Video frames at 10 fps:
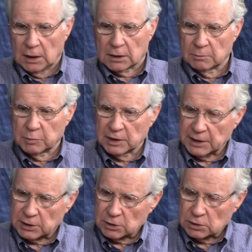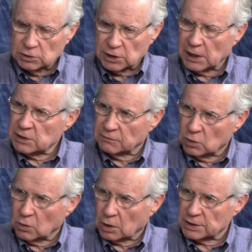complete change of
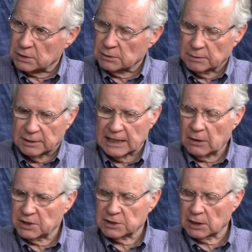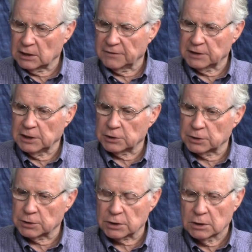course. Now he's telling the teachers